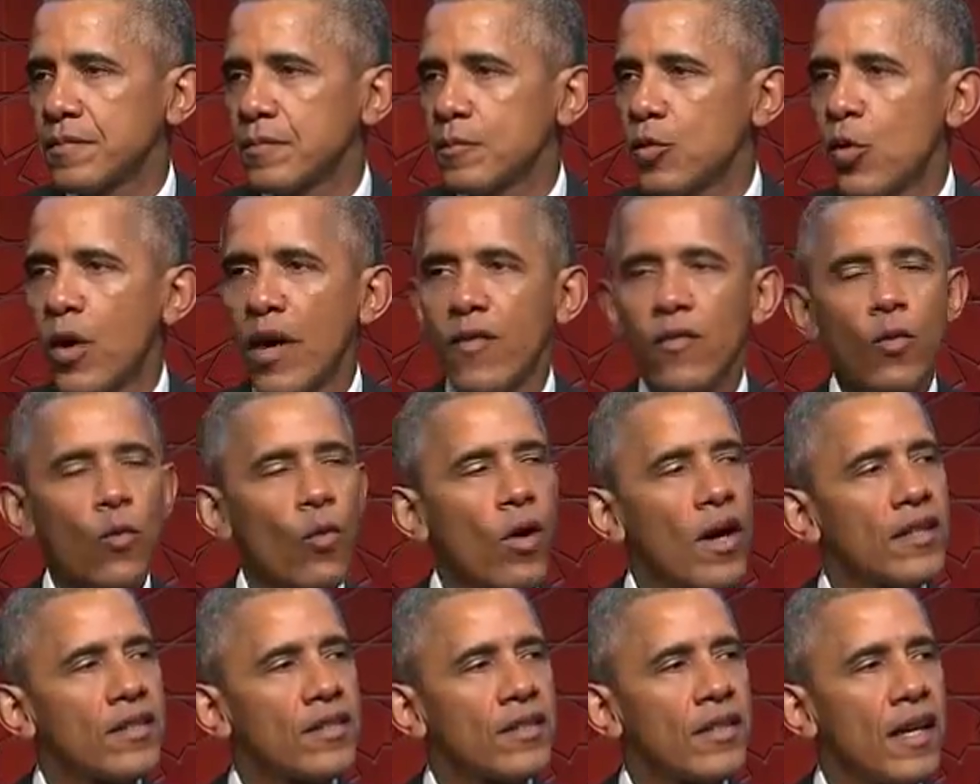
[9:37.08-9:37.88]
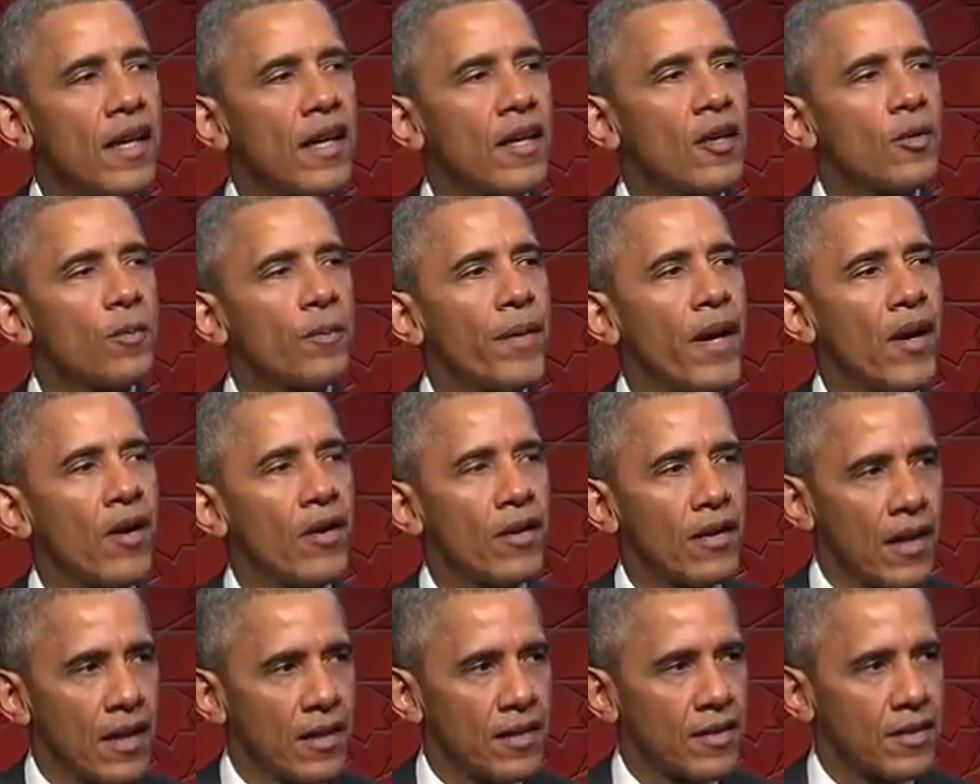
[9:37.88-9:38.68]
Whoever wants to enter
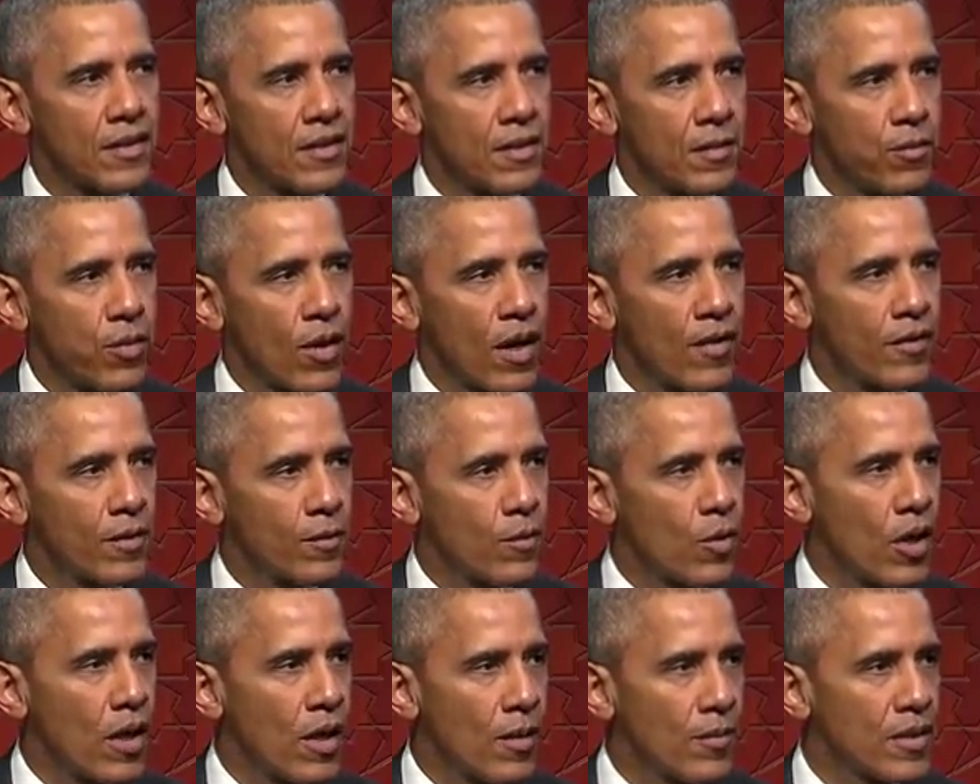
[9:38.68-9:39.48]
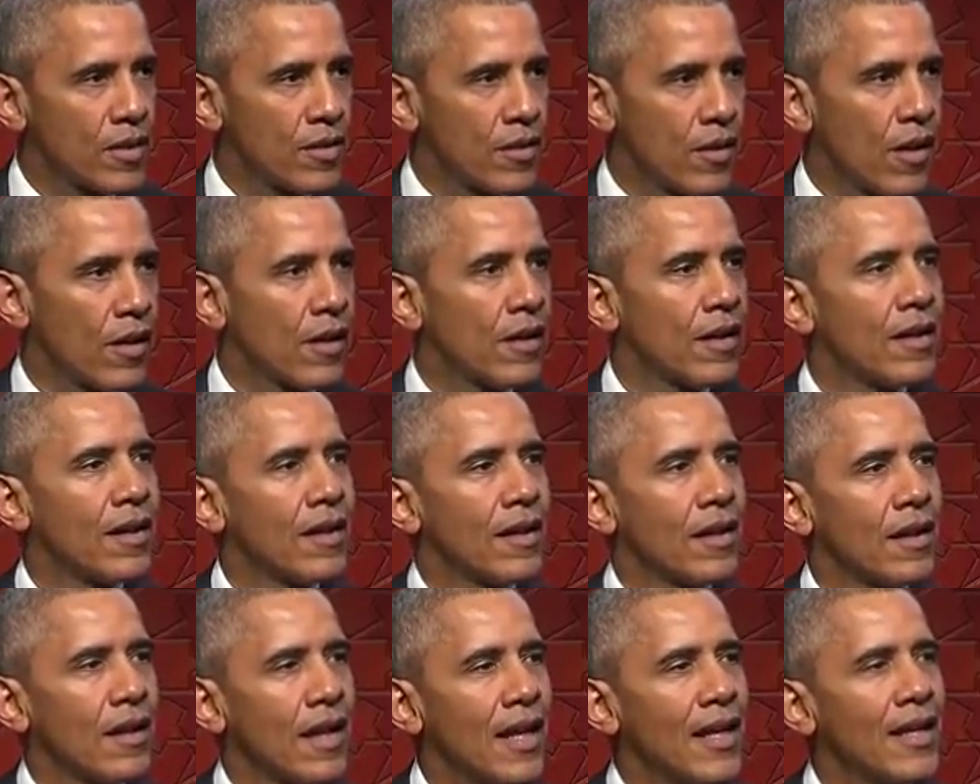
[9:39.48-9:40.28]
paradise, the Prophet Muhammad taught,
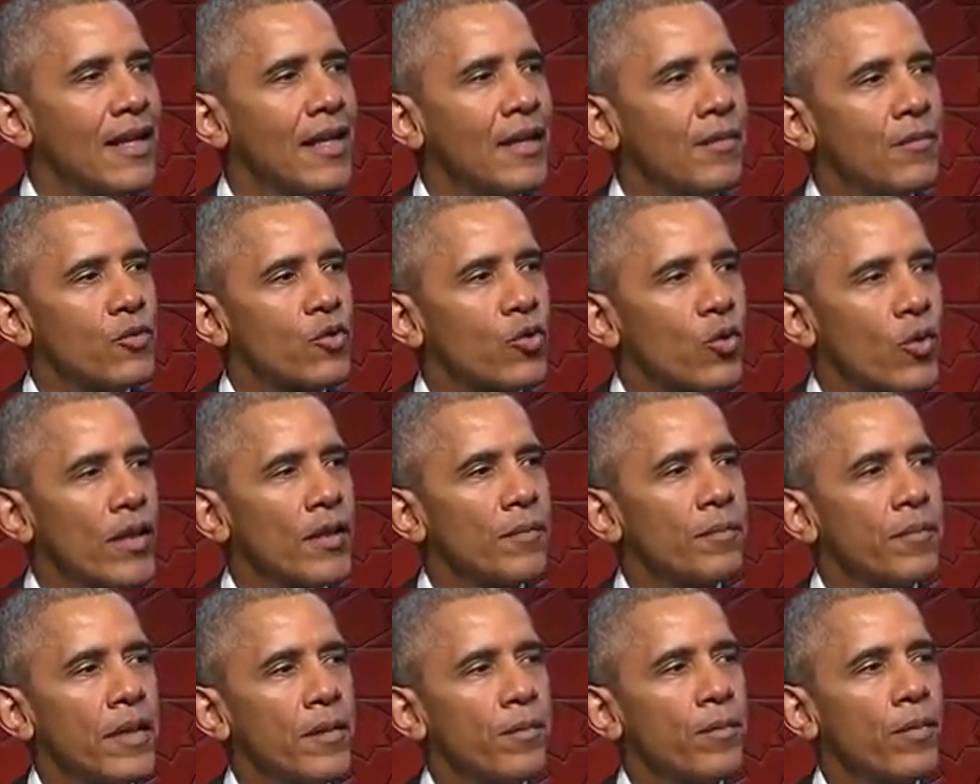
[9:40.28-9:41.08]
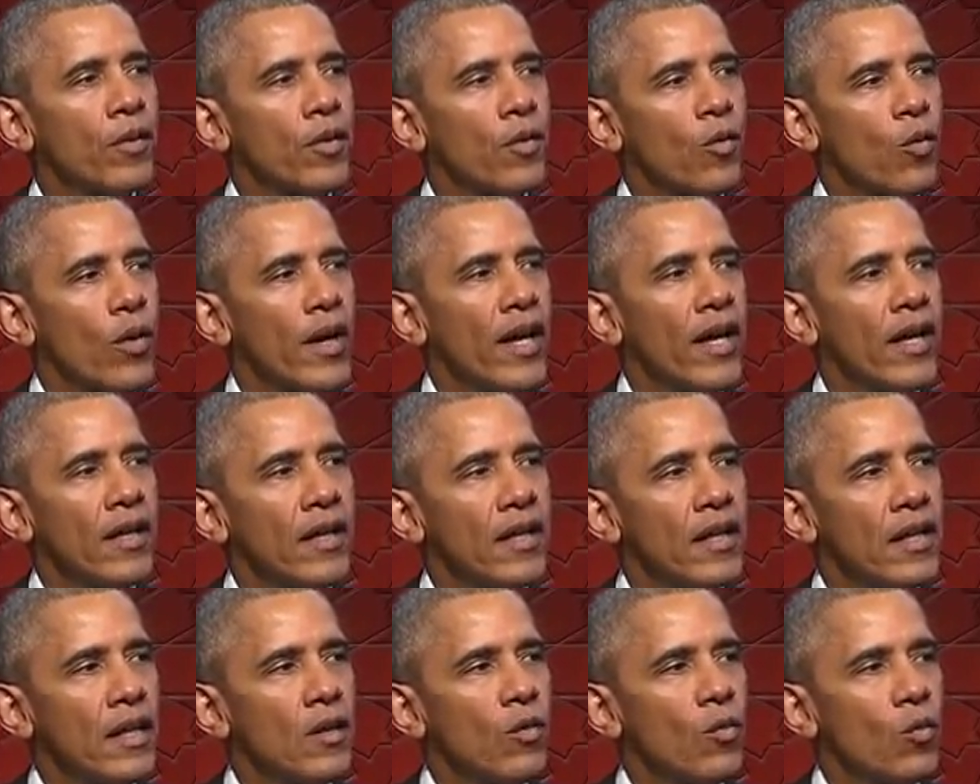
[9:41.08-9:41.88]
let him treat people the way
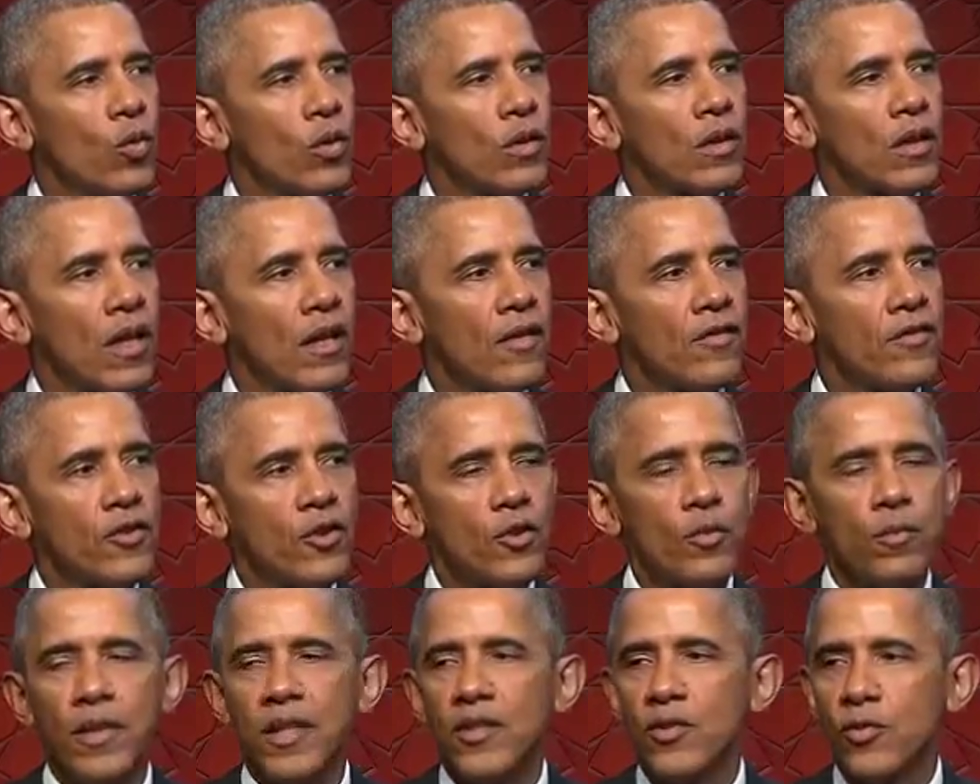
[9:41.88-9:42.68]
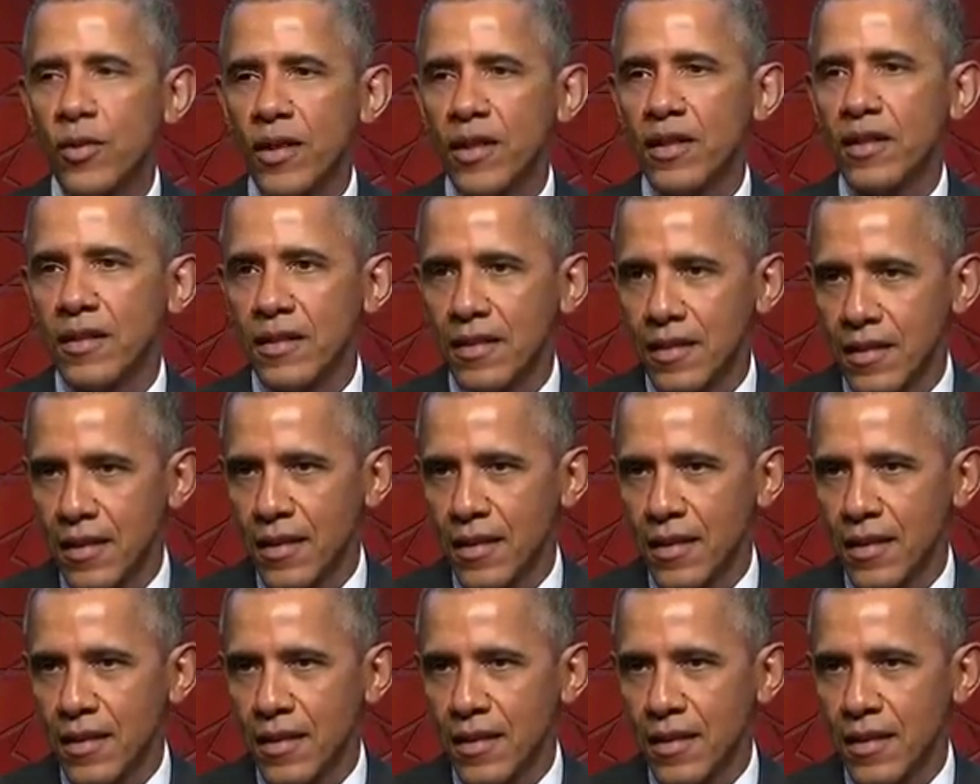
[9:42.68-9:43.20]
he would love to be treated.